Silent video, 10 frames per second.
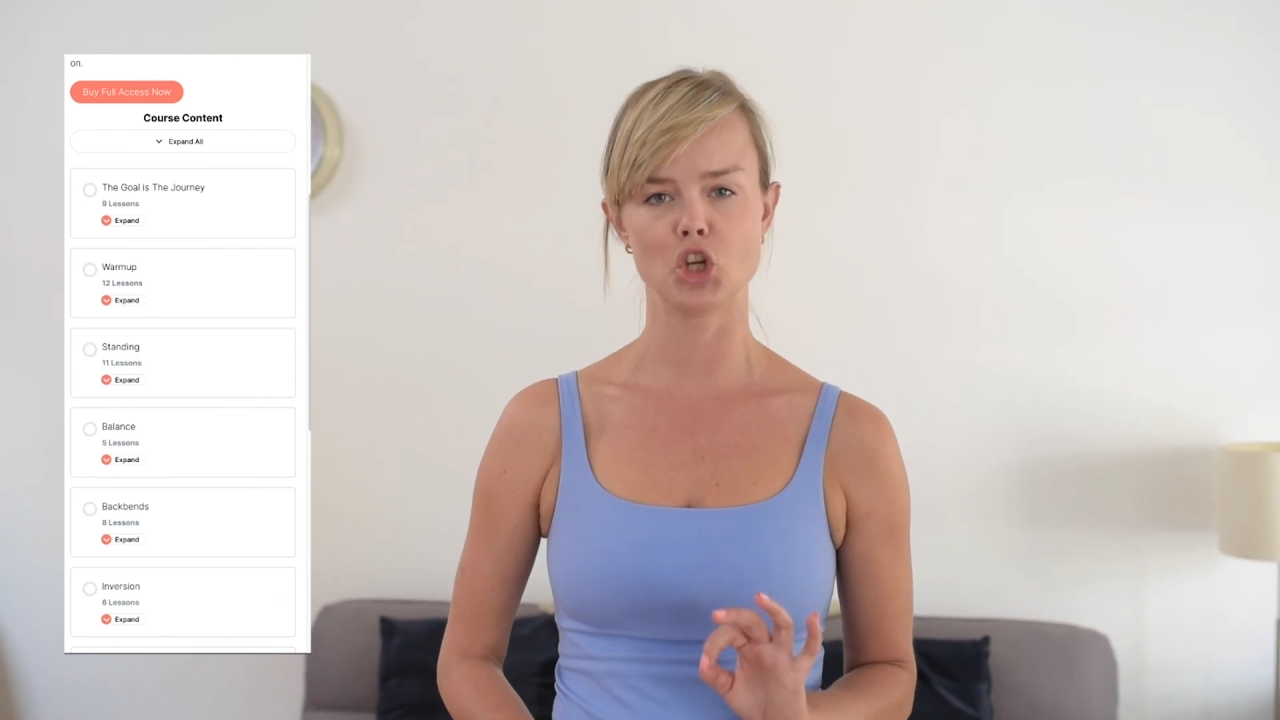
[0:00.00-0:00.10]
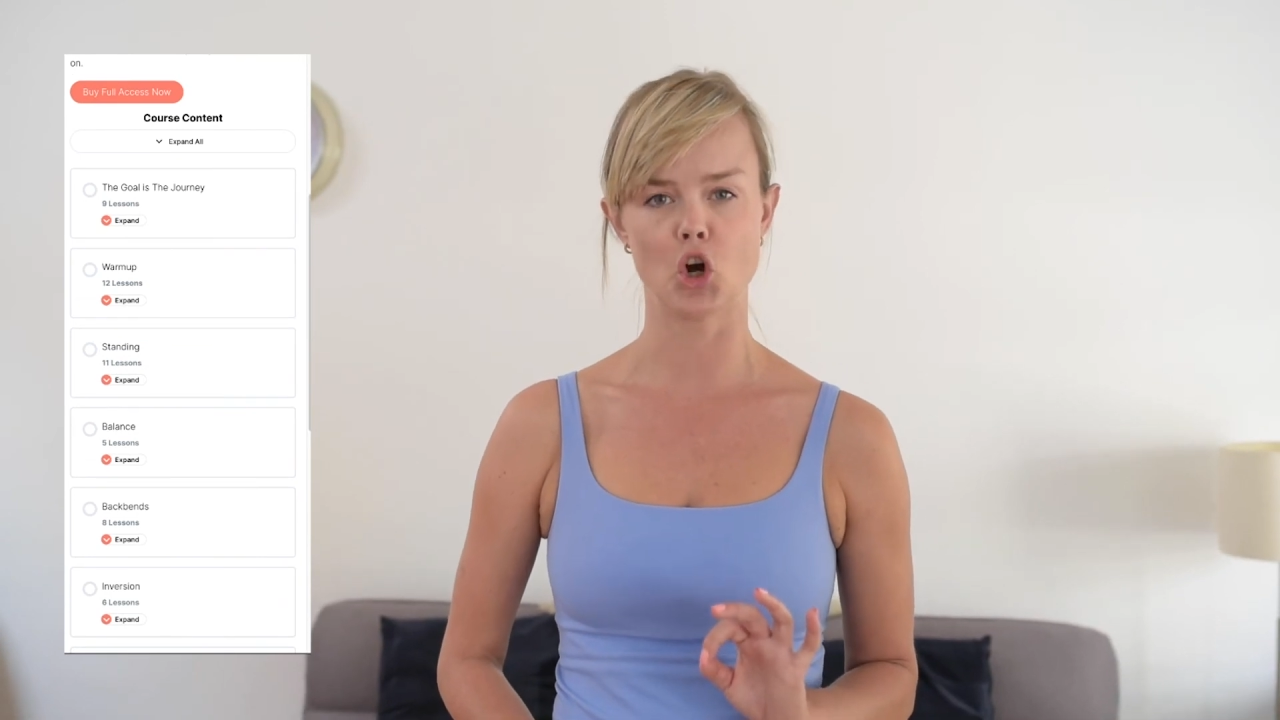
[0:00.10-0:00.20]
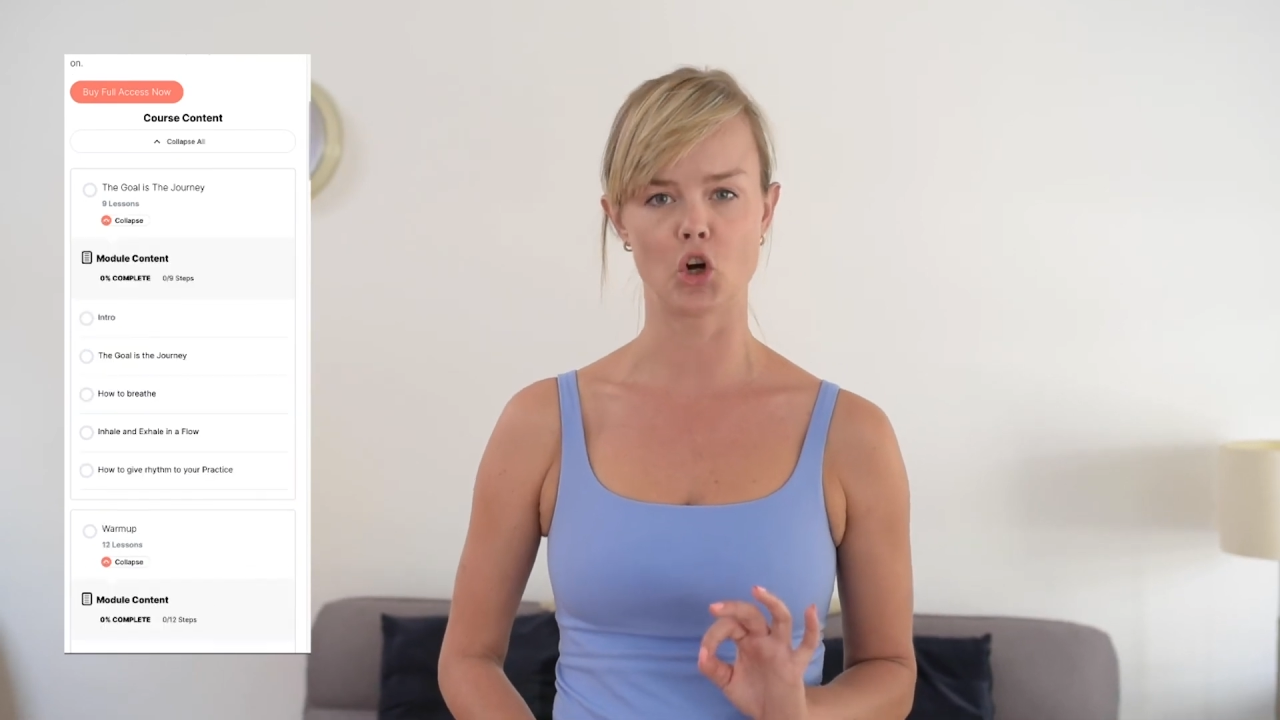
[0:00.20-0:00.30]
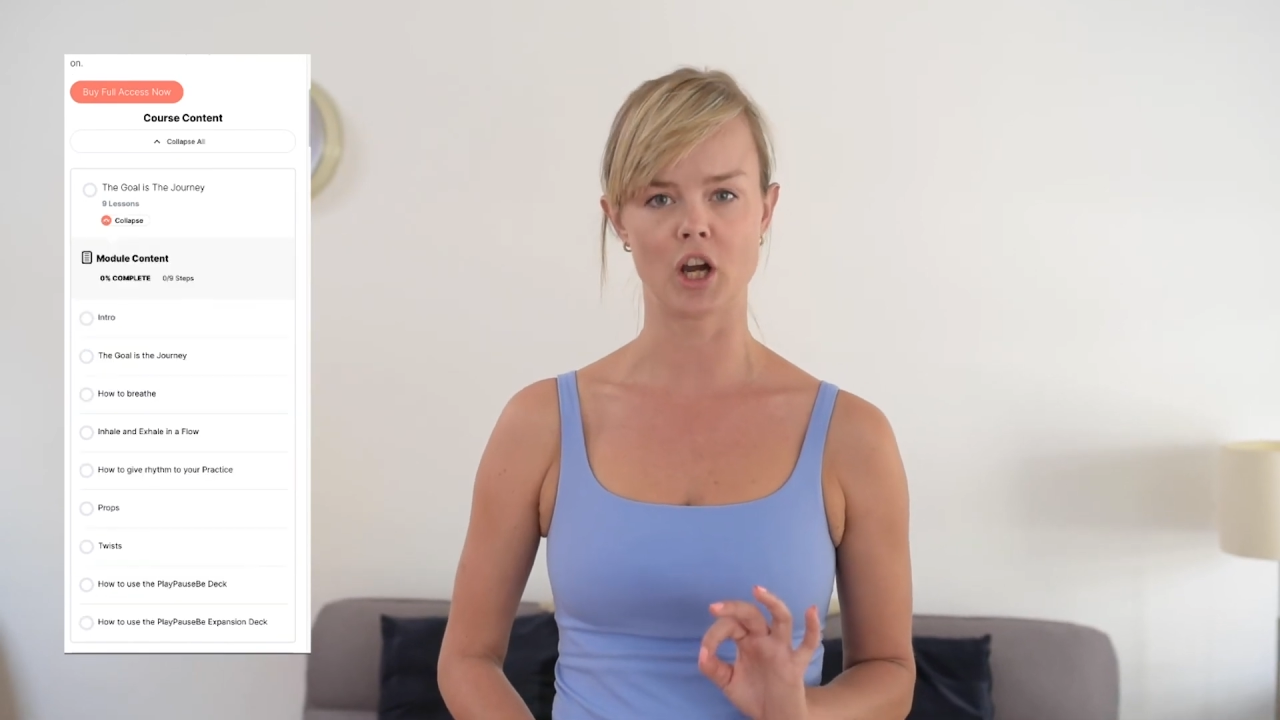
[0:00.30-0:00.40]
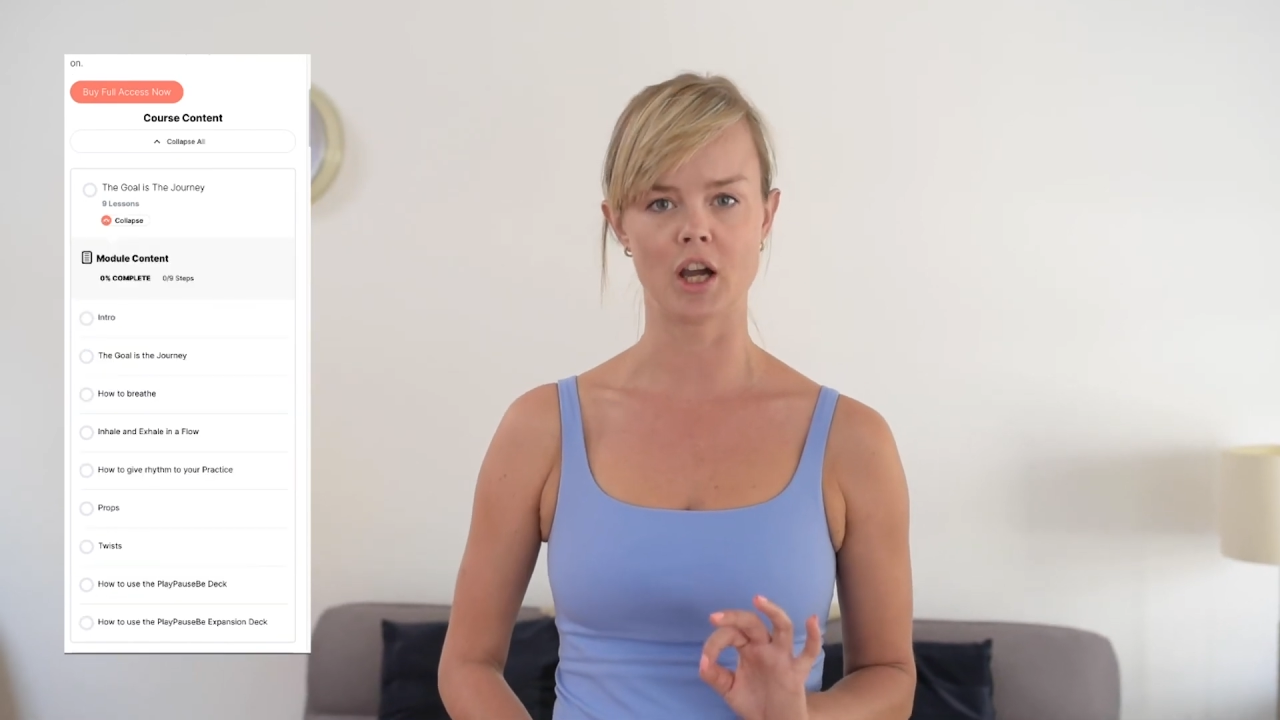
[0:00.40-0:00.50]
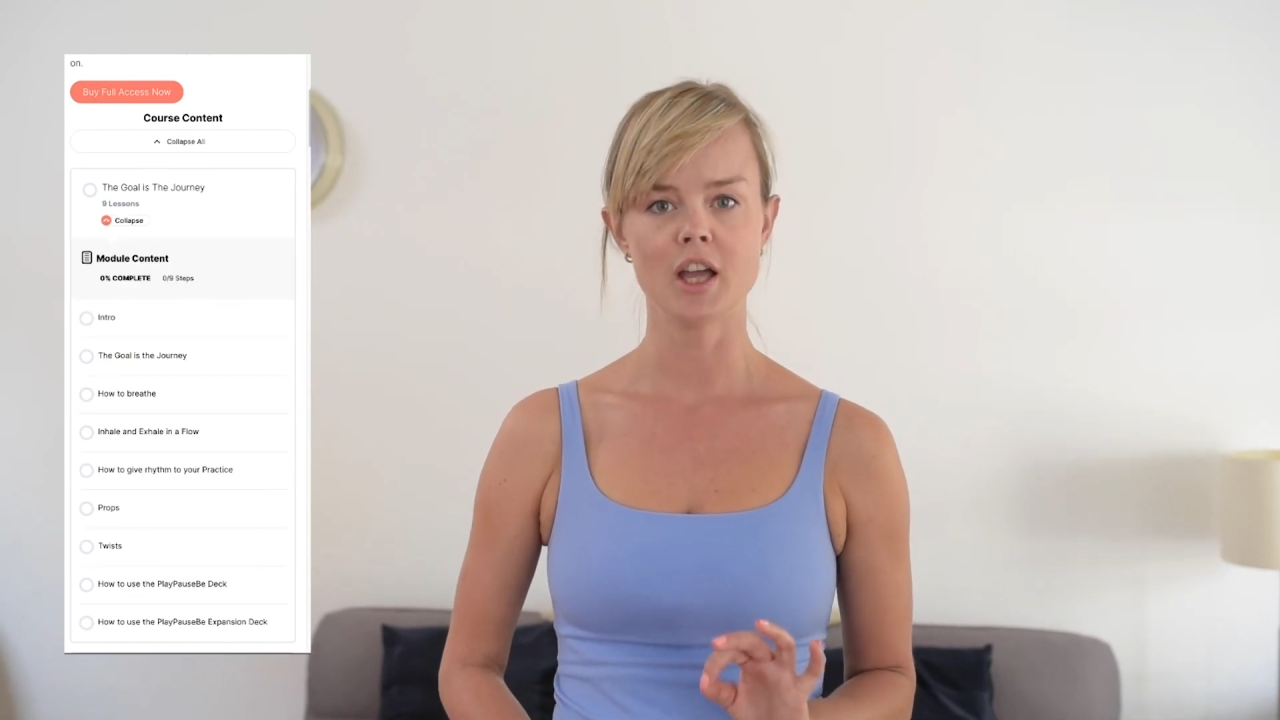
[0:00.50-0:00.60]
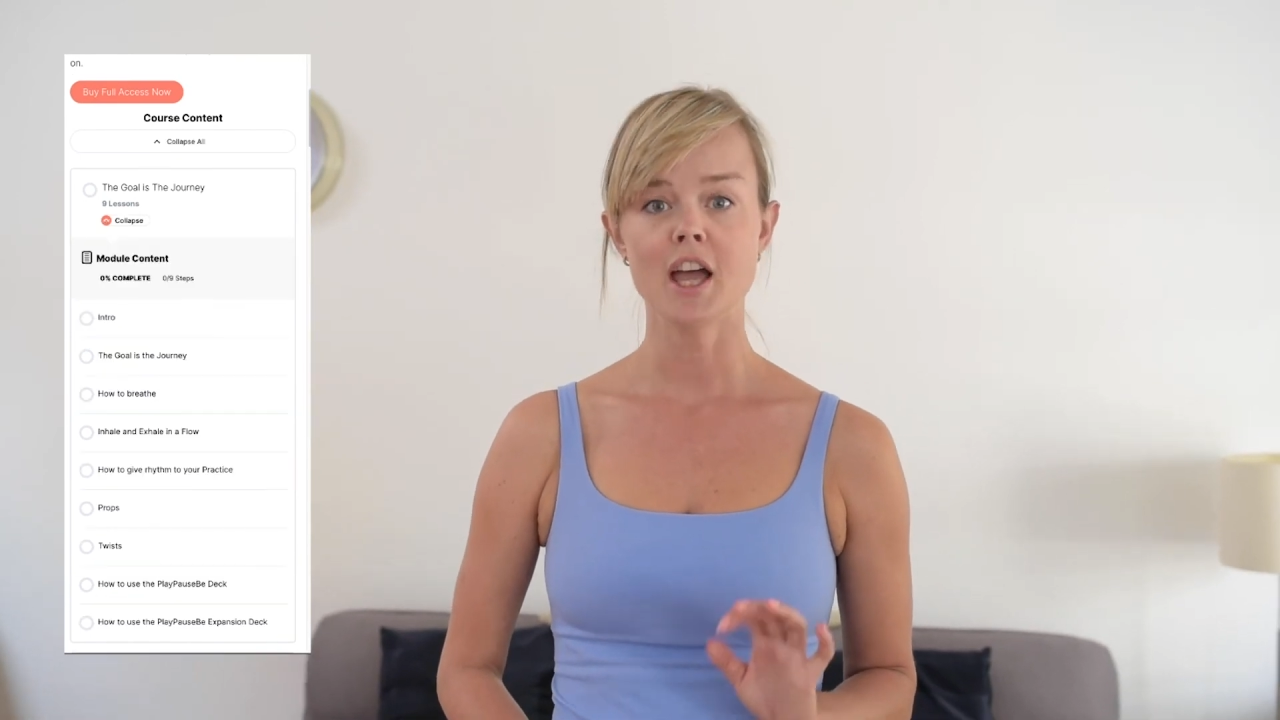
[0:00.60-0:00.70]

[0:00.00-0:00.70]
Yoga.